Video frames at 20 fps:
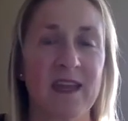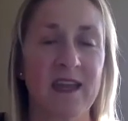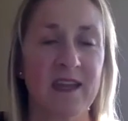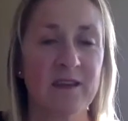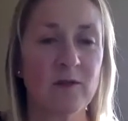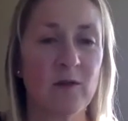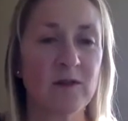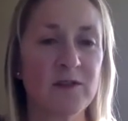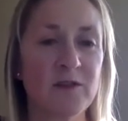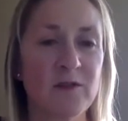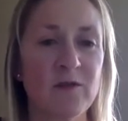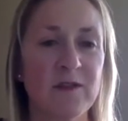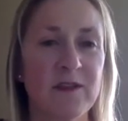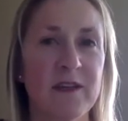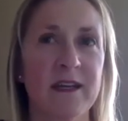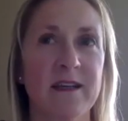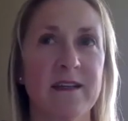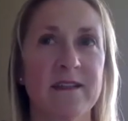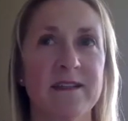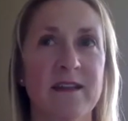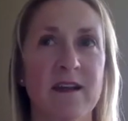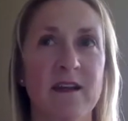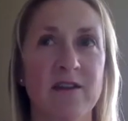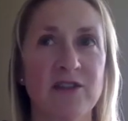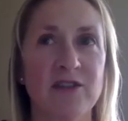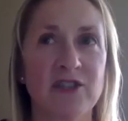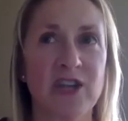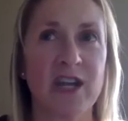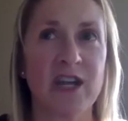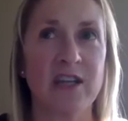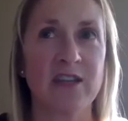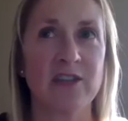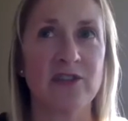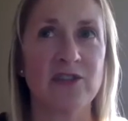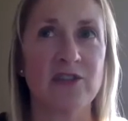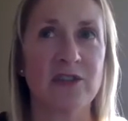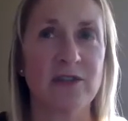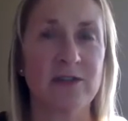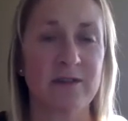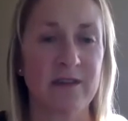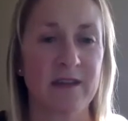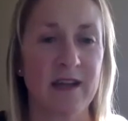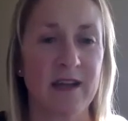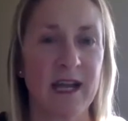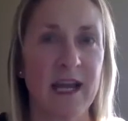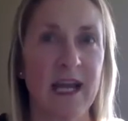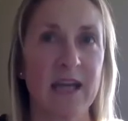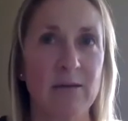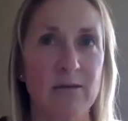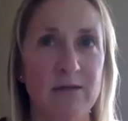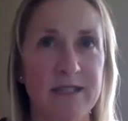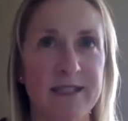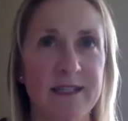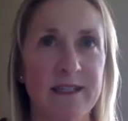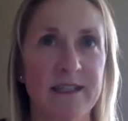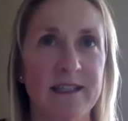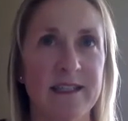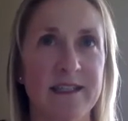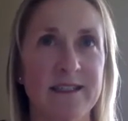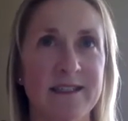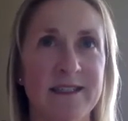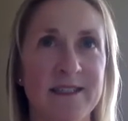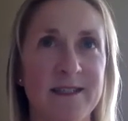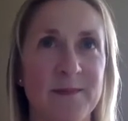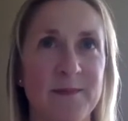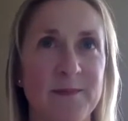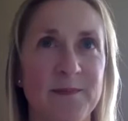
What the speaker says: And those two things are change and resilience.